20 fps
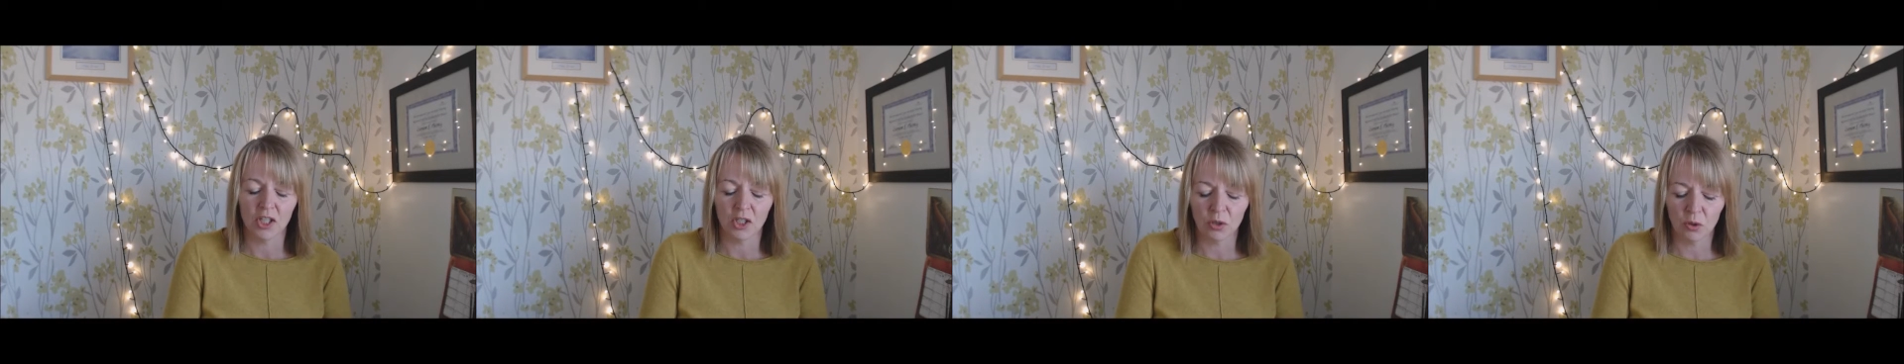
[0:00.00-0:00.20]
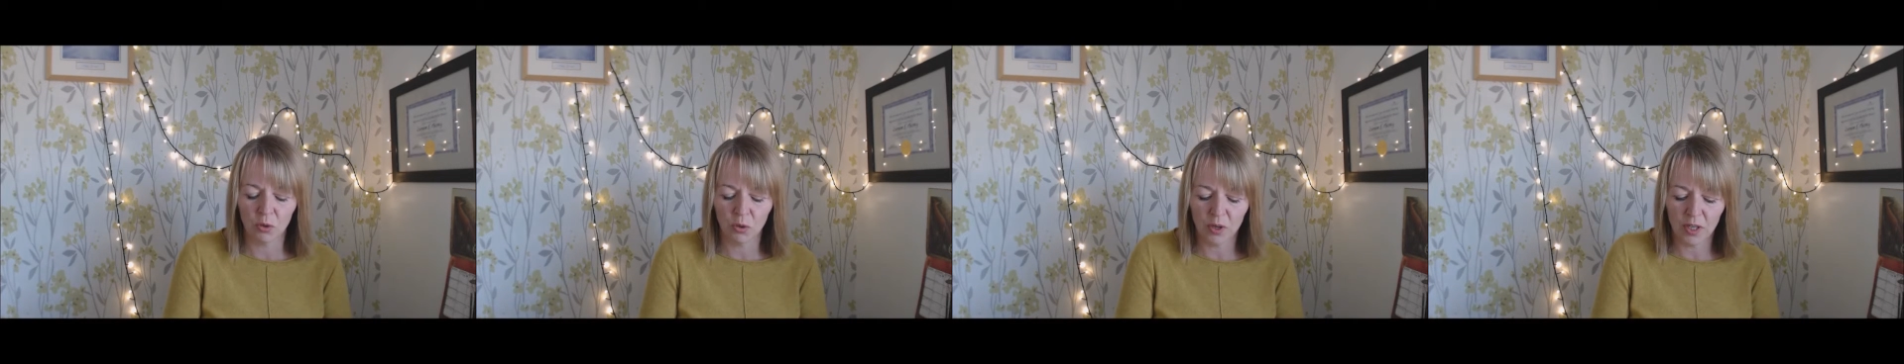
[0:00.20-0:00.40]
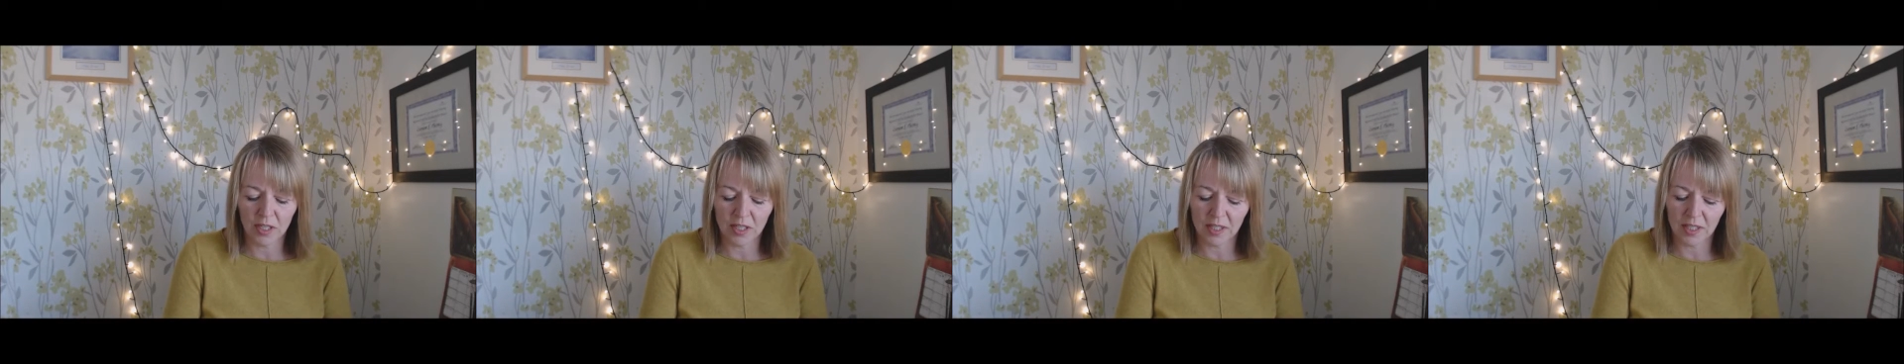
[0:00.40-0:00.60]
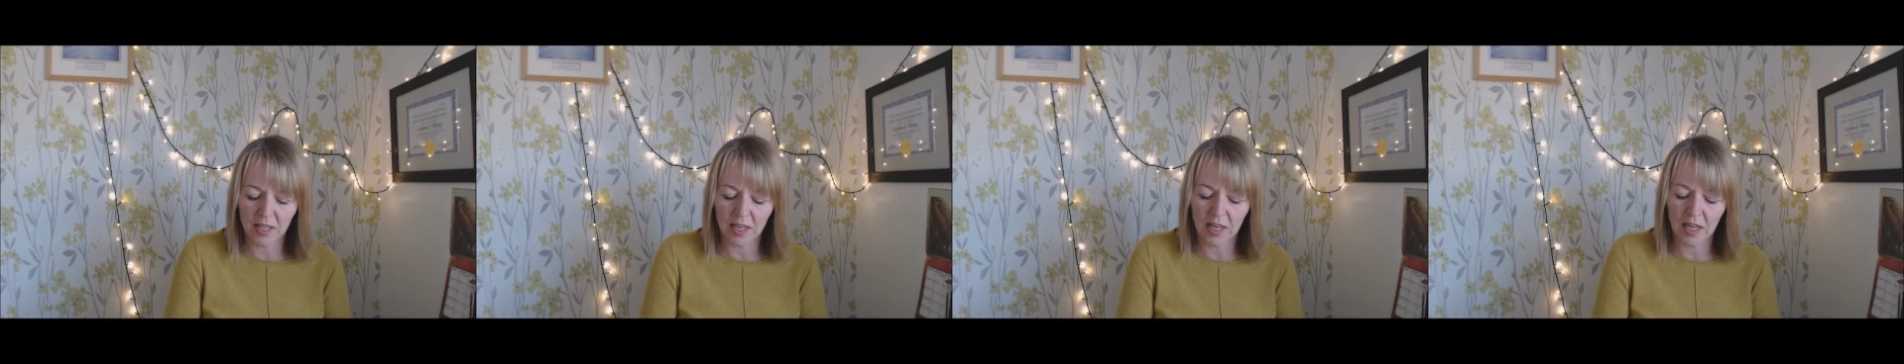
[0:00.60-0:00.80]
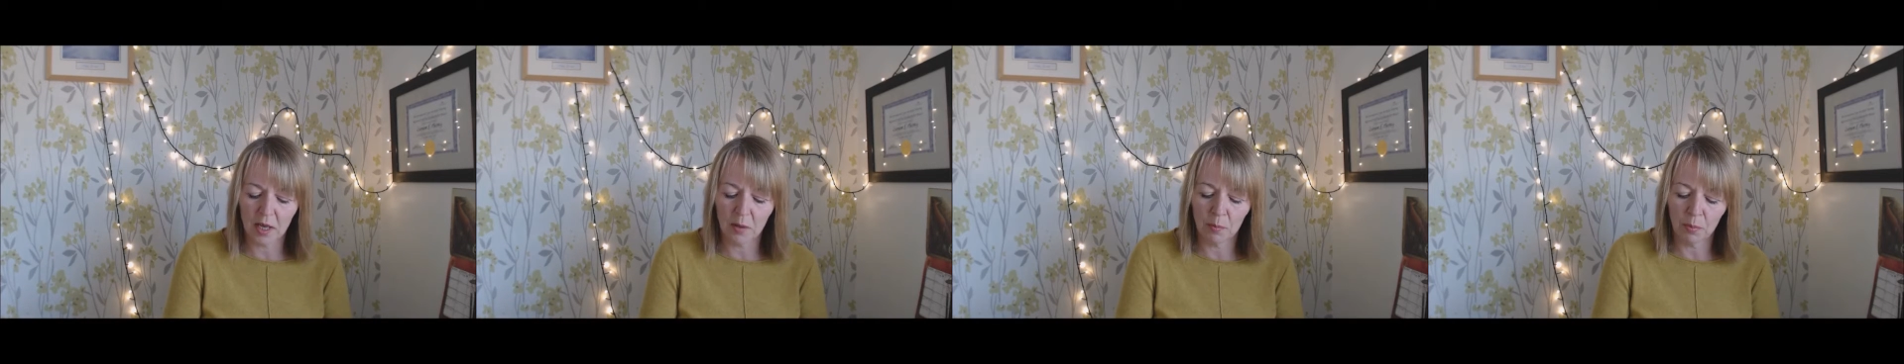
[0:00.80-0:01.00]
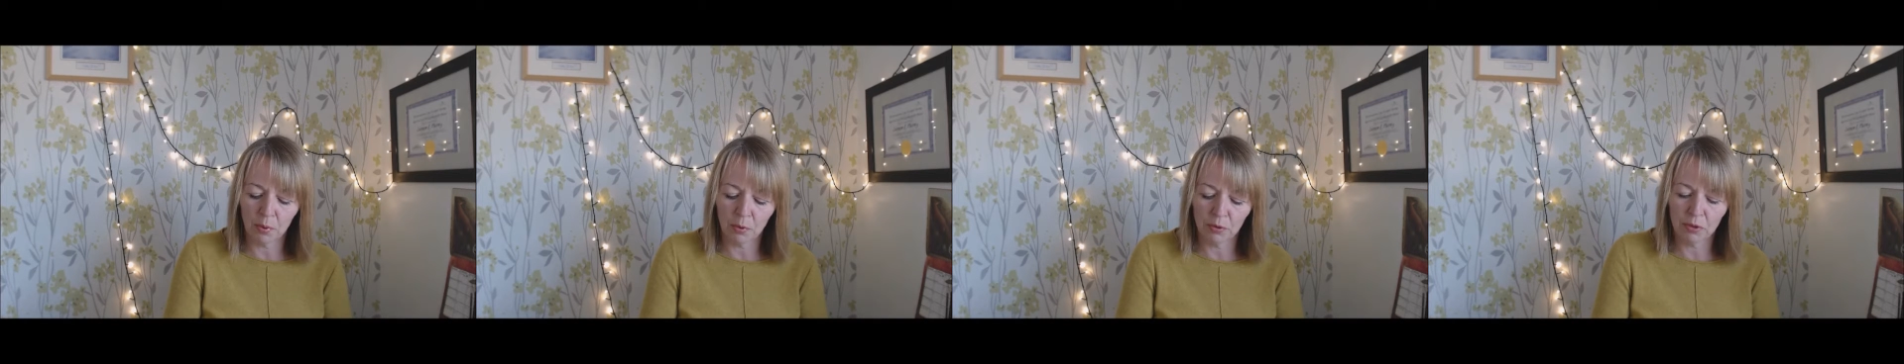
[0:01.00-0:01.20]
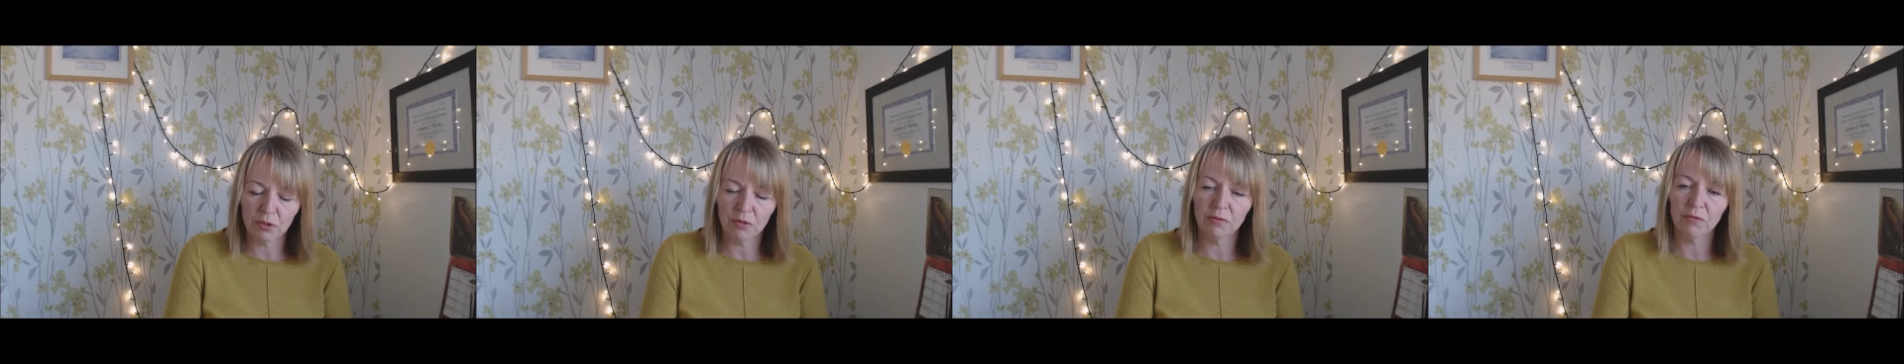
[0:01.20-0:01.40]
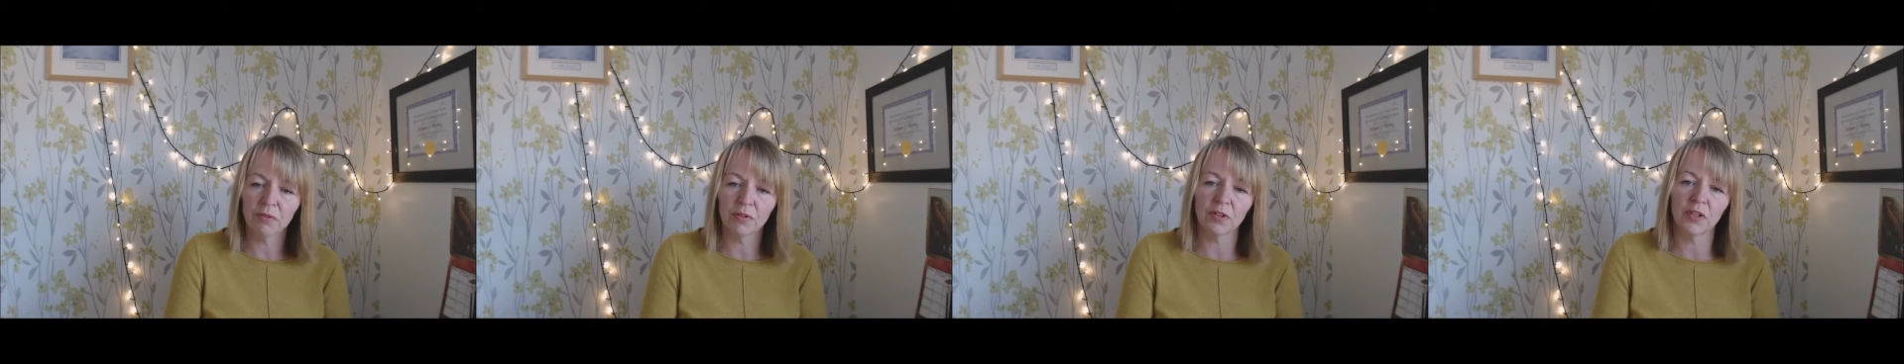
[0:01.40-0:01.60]
So it's
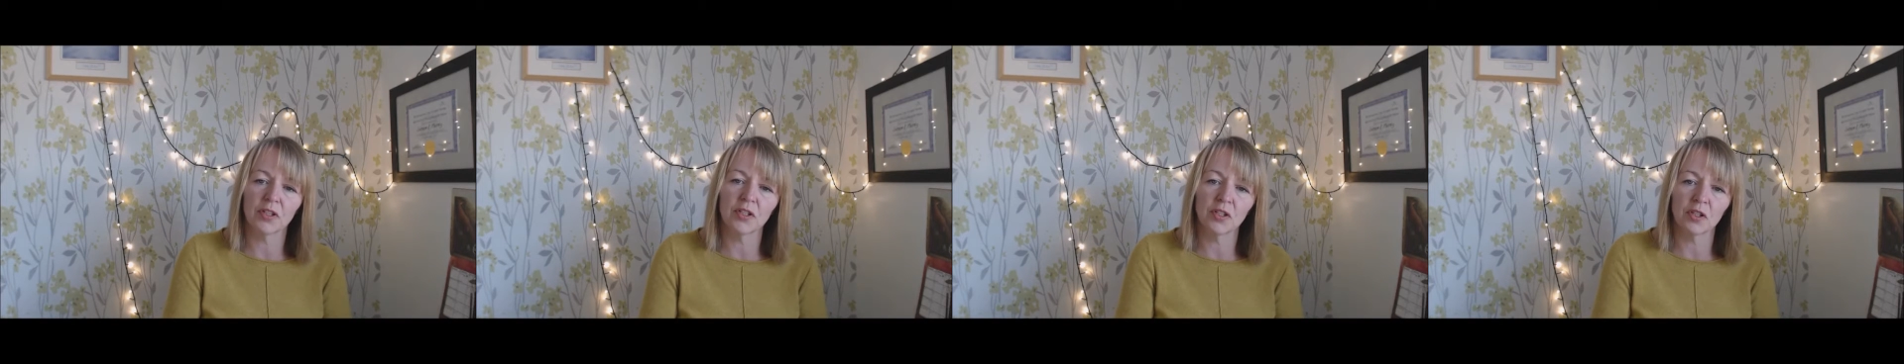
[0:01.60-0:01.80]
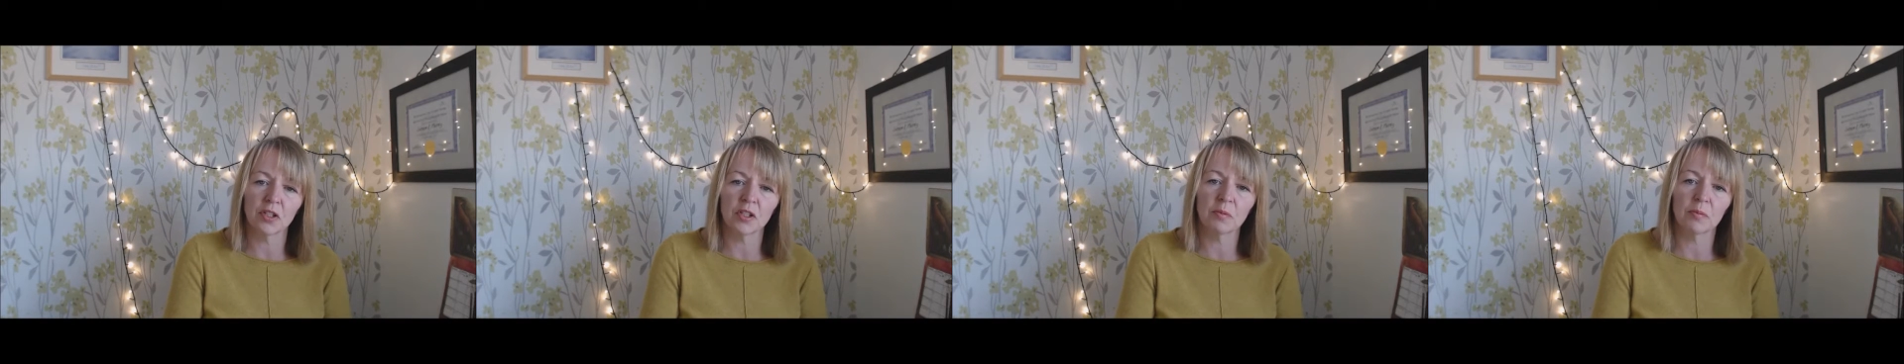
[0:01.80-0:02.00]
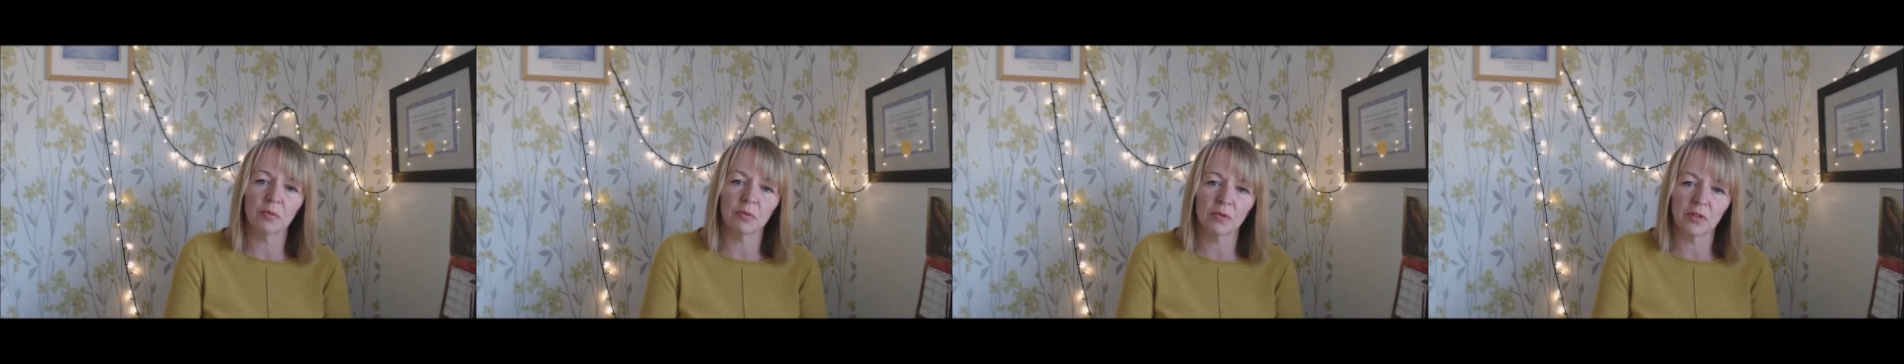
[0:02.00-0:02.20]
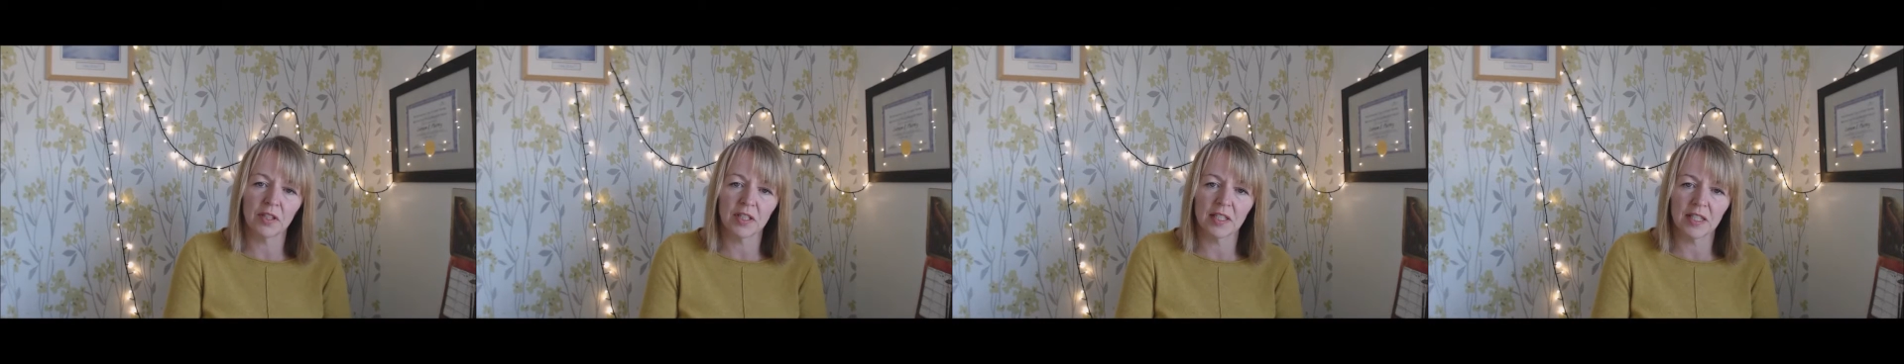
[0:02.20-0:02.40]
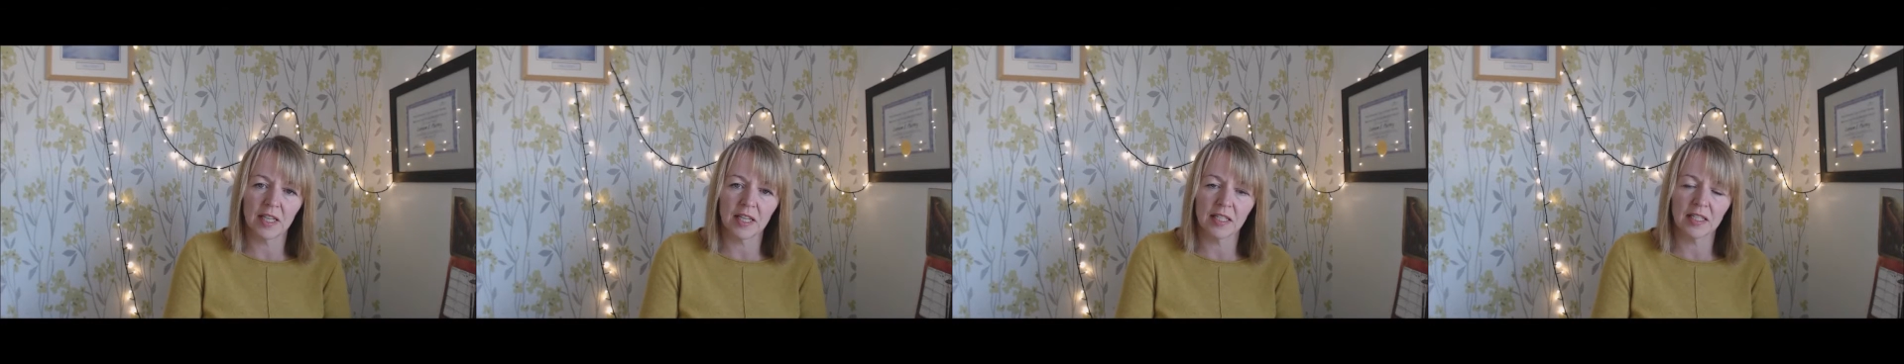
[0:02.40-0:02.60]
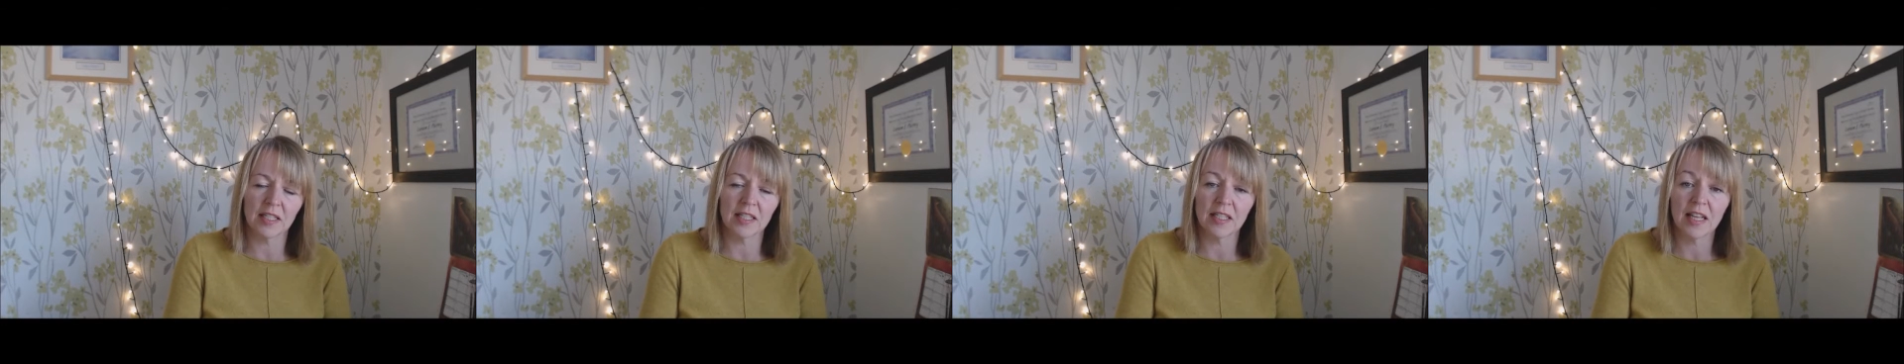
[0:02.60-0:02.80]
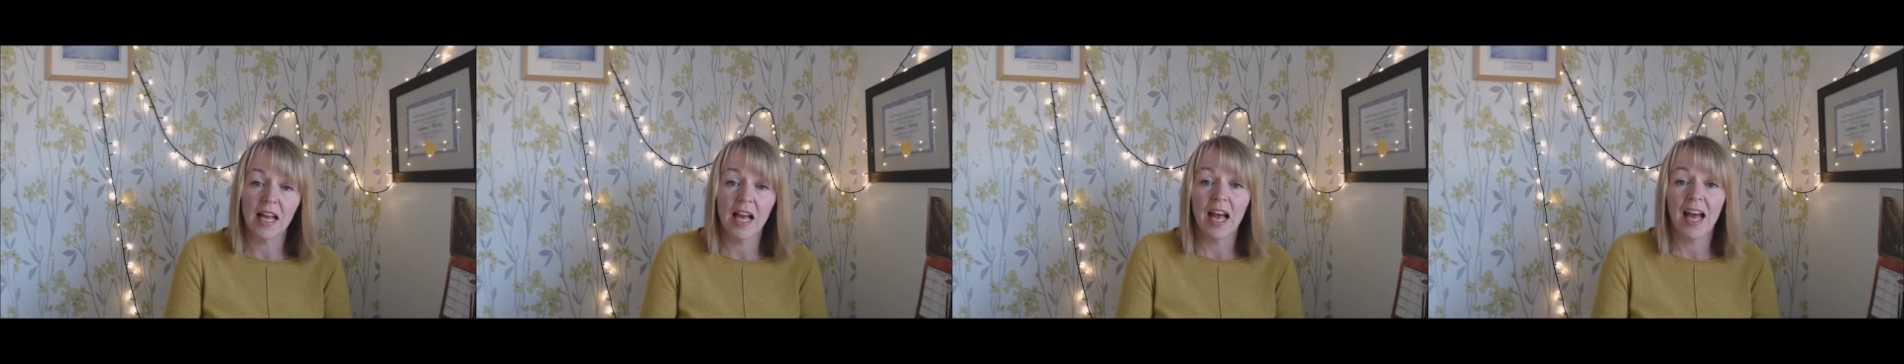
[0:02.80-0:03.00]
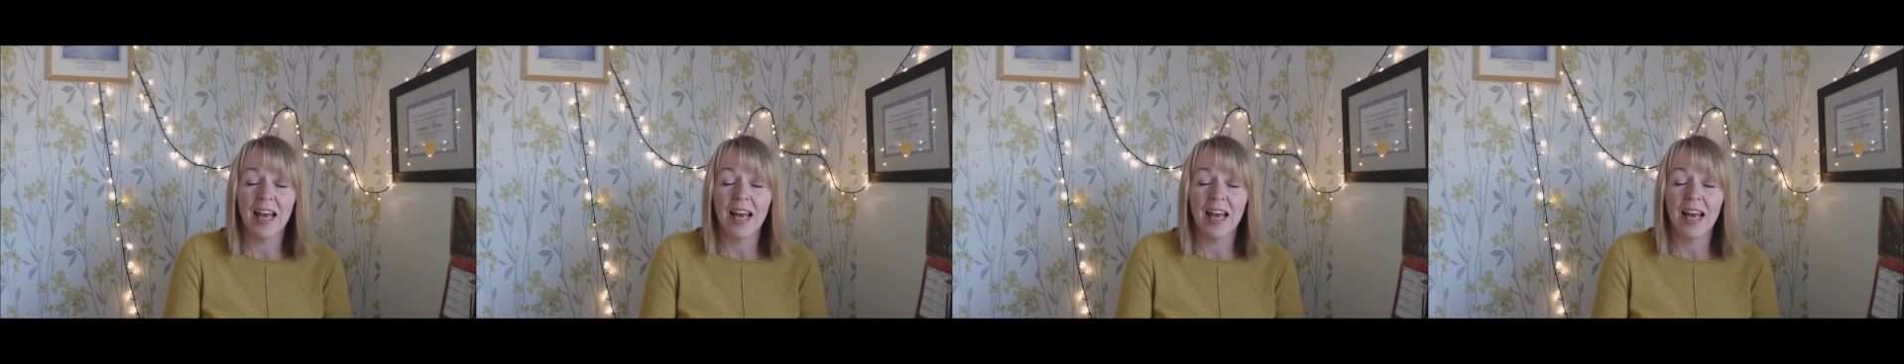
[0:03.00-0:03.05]
important for us to explore the senses.